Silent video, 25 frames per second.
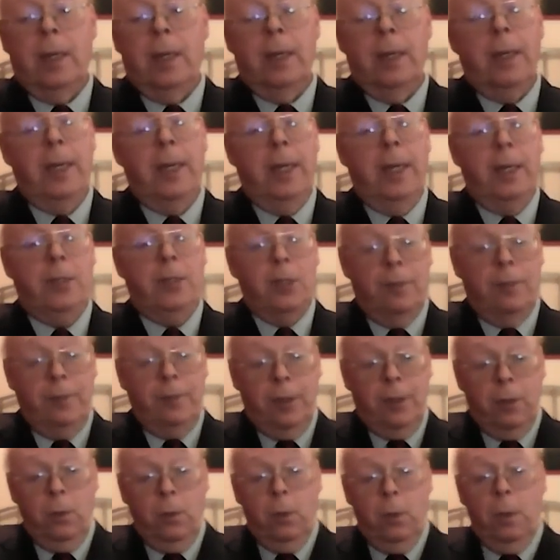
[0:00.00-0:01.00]
each of
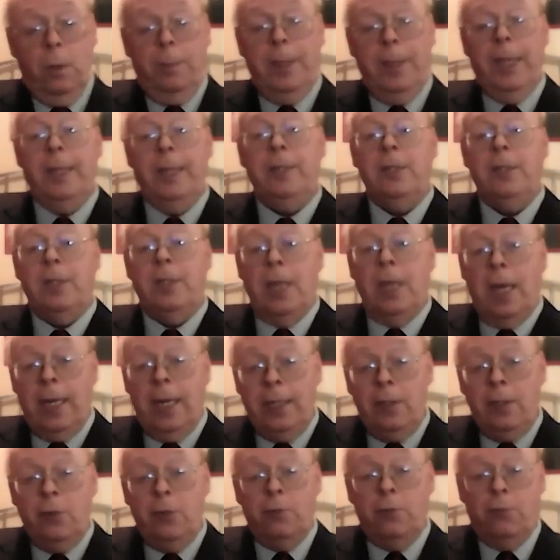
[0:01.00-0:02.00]
you will be
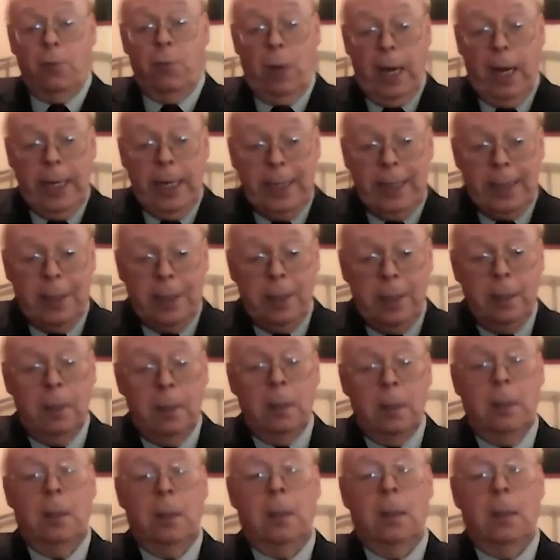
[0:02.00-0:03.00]
assigned to write
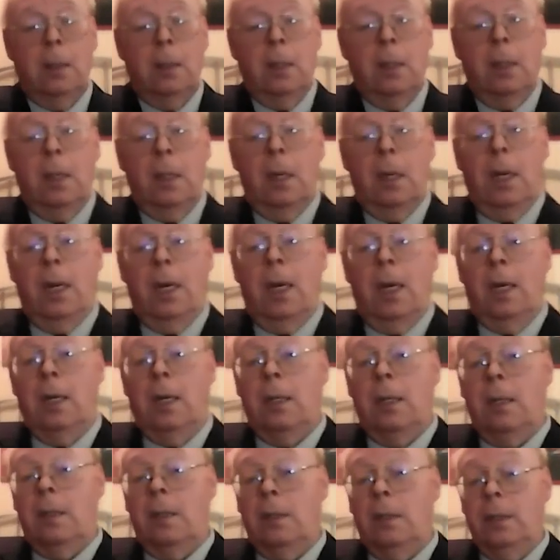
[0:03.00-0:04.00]

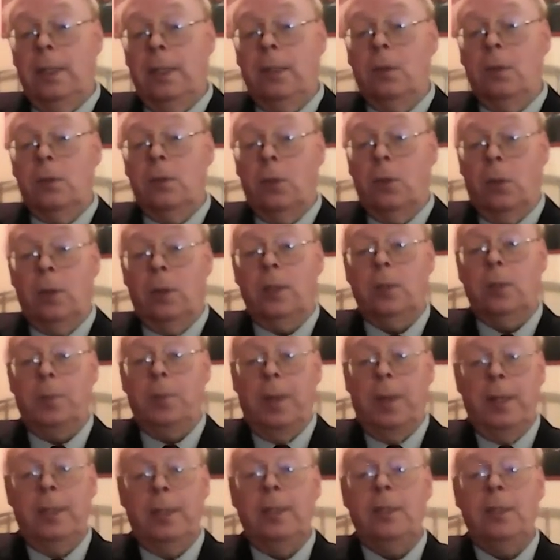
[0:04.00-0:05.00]
legal
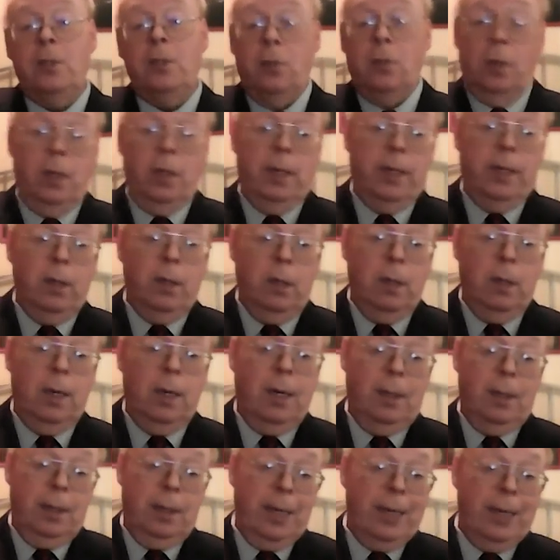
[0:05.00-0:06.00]
correspondence or
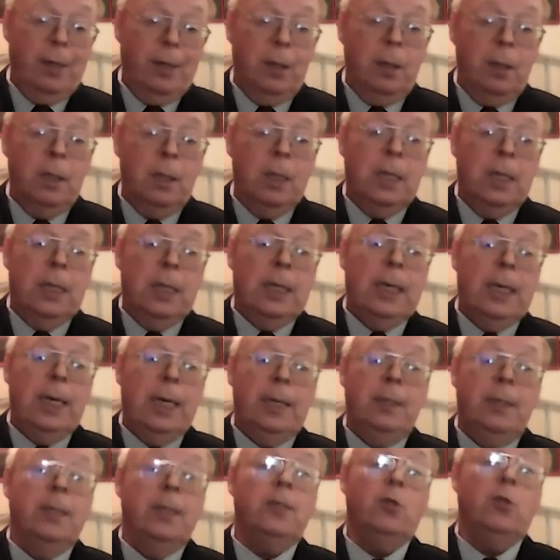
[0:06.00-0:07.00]
a letter
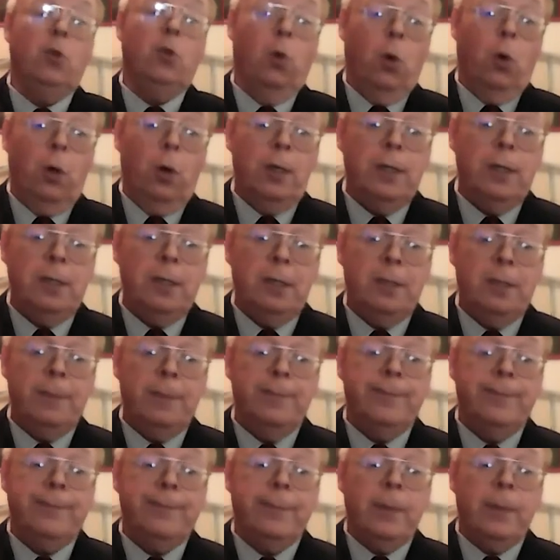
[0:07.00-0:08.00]
in this course.
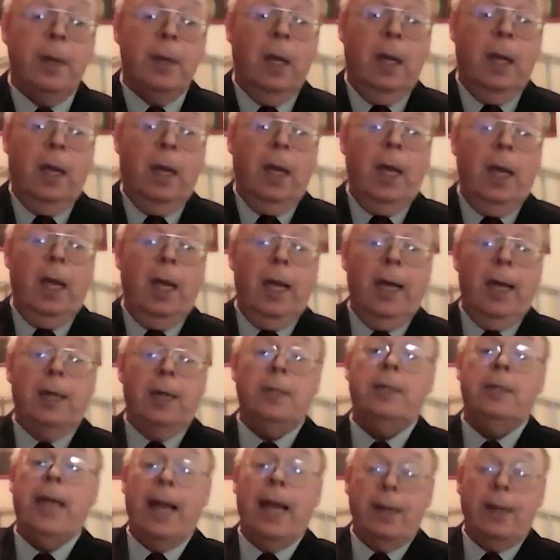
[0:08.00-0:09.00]

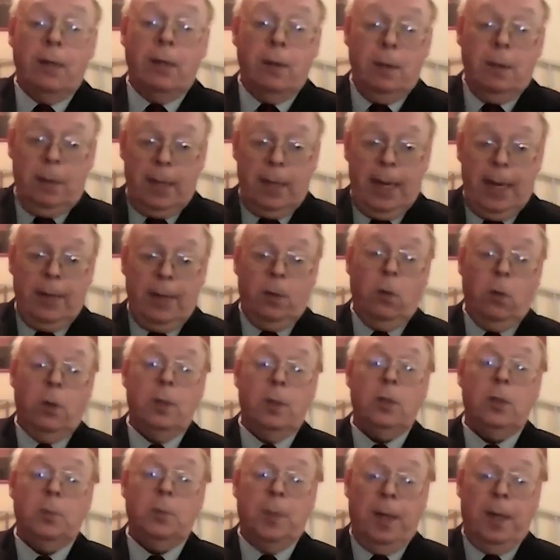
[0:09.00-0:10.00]
And that
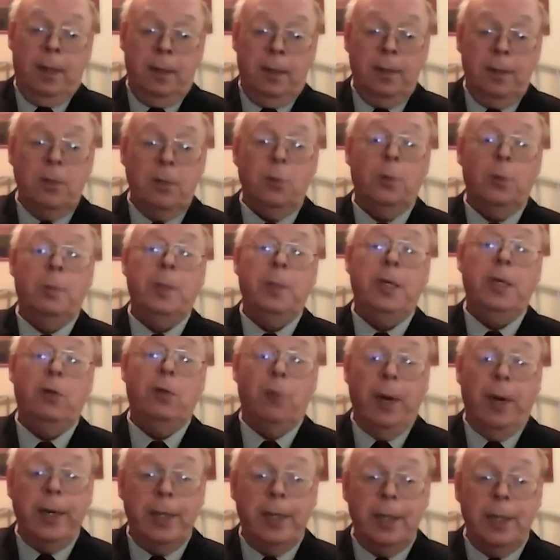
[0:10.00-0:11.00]
correspondence will be
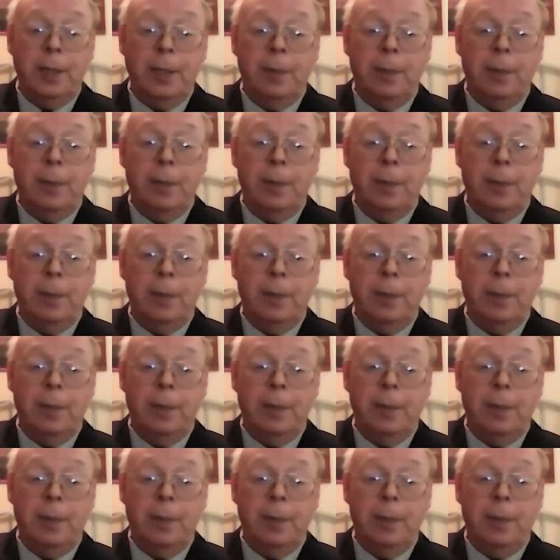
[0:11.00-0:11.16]
graded.